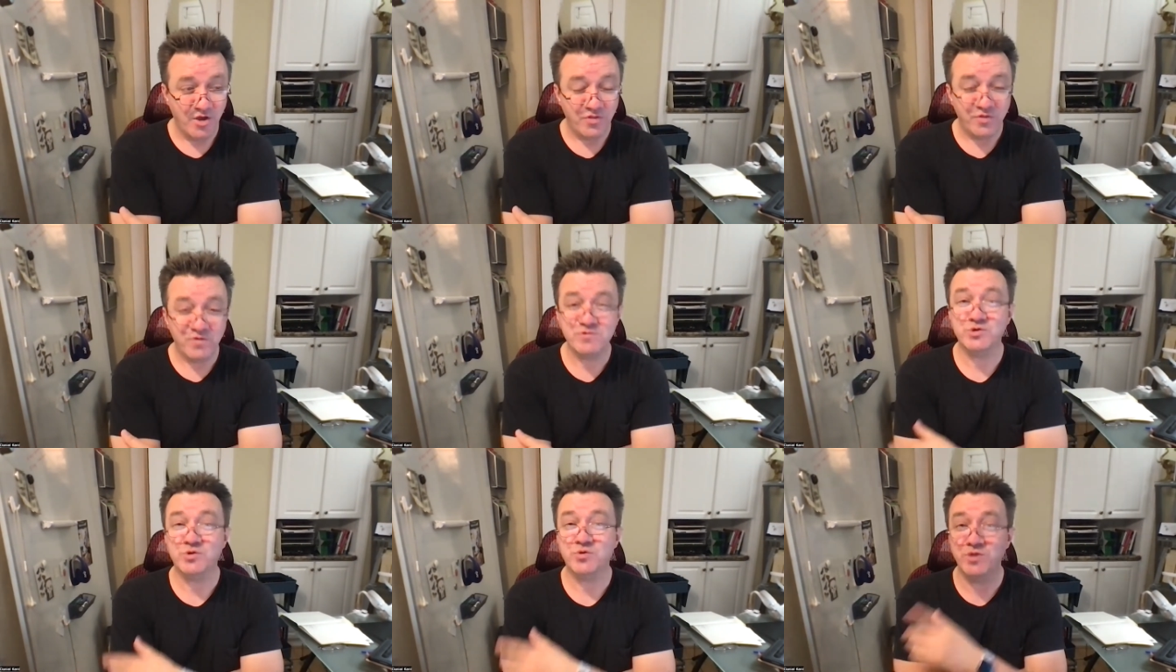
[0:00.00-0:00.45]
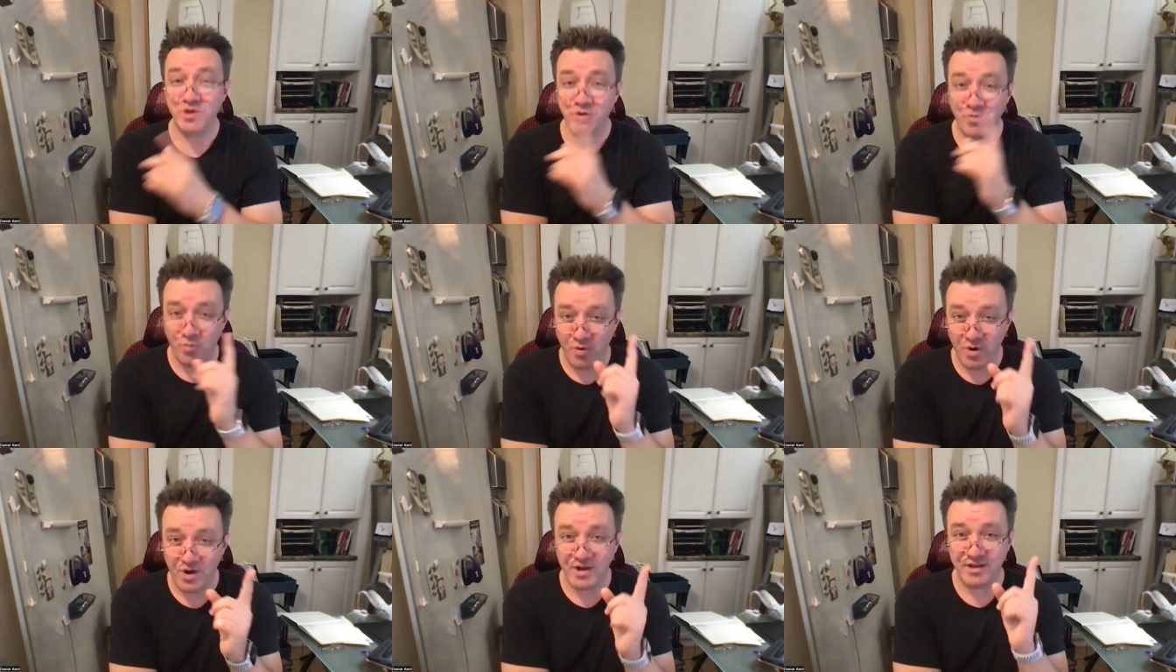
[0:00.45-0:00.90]
there's only
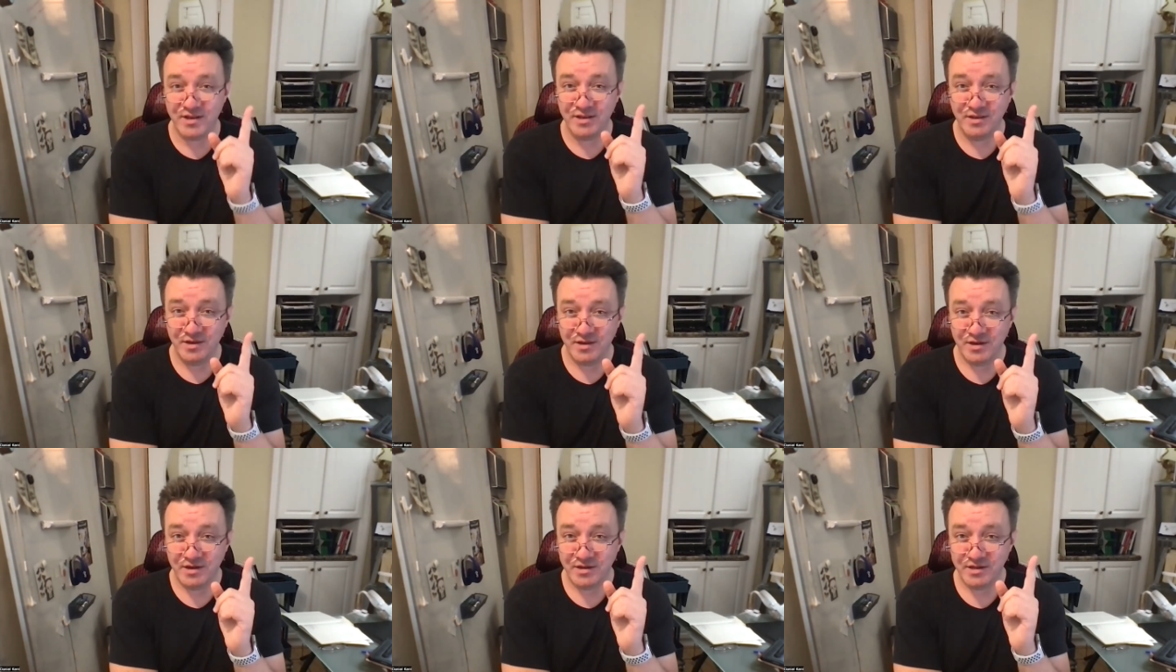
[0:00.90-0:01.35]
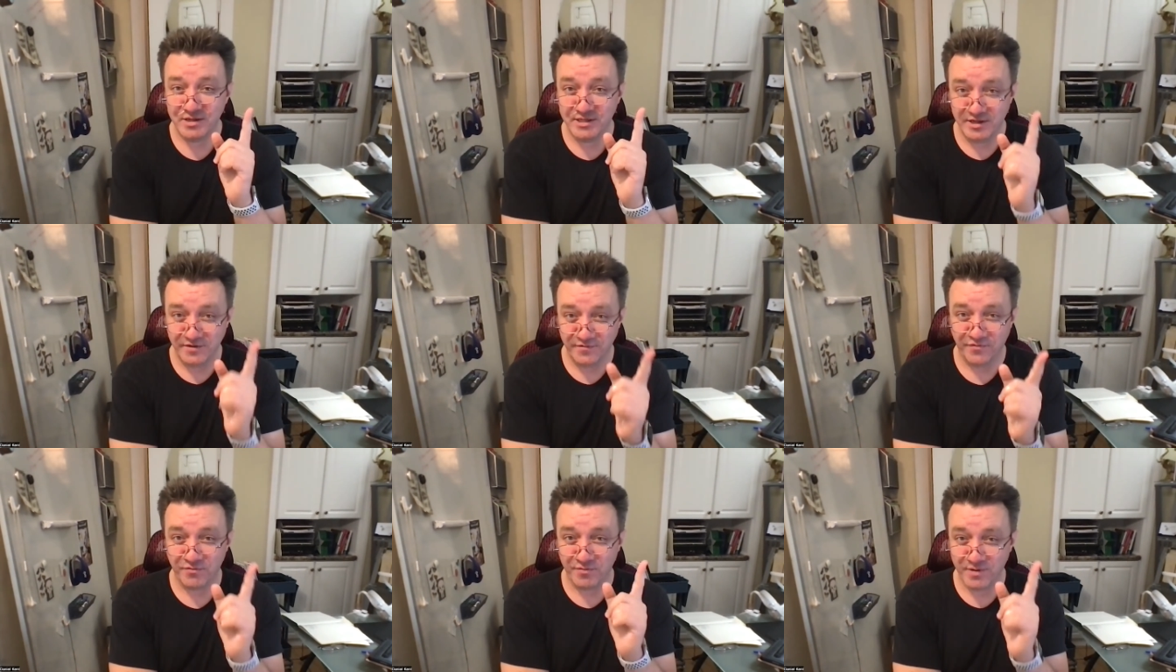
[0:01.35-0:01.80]
one
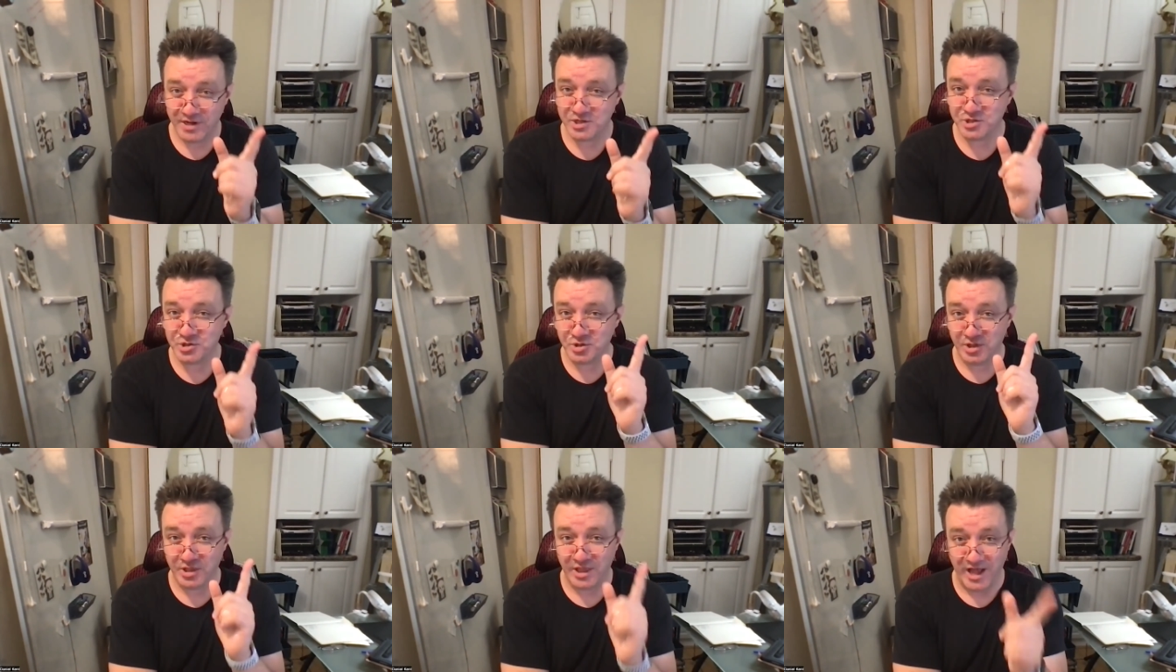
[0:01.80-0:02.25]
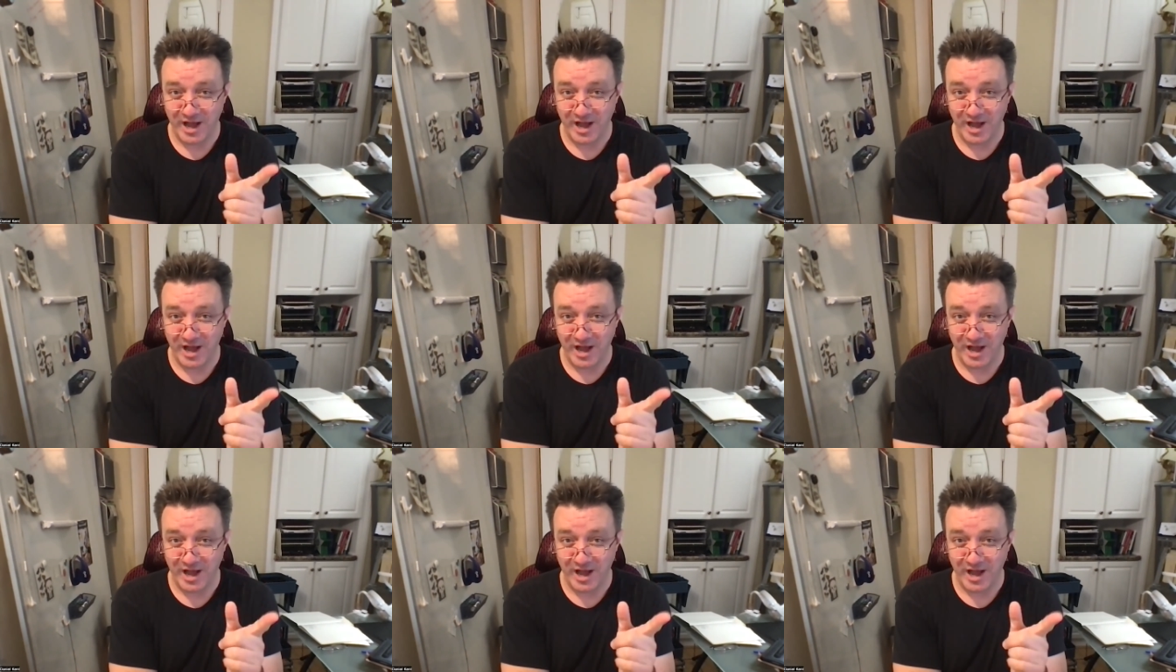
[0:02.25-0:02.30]
differential